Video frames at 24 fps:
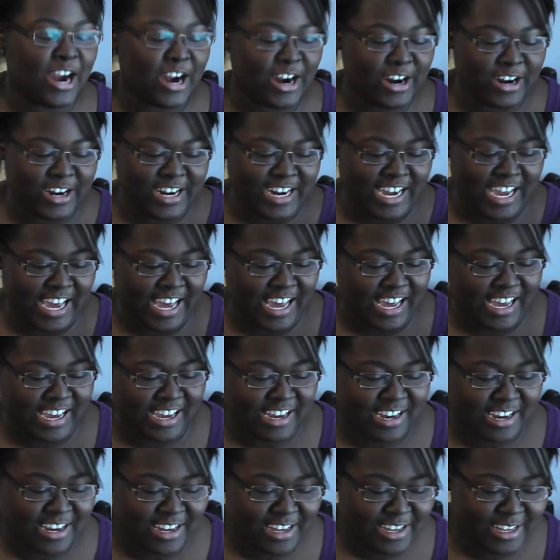
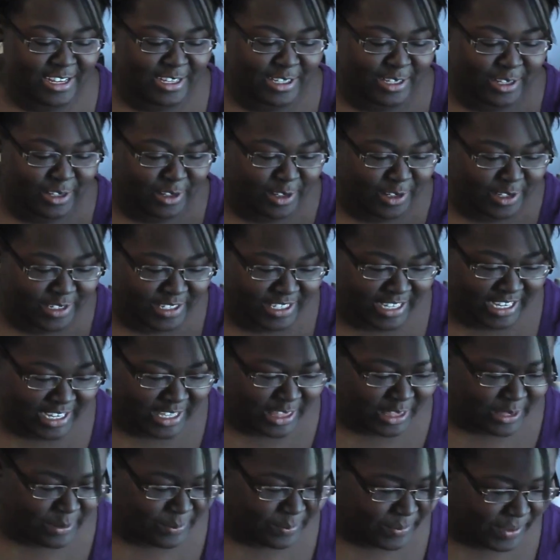area that looks
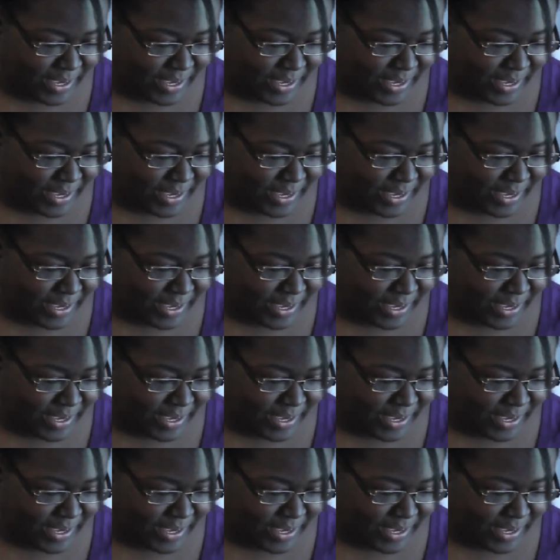like the